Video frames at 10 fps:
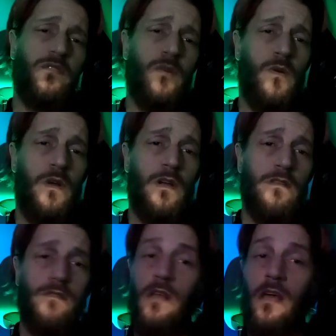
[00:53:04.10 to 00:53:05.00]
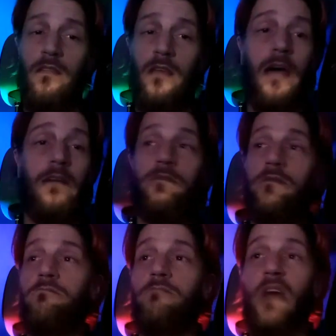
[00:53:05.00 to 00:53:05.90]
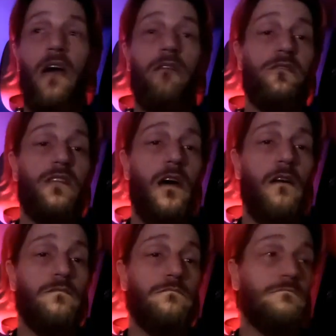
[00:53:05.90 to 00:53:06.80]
story, because like that, hands down.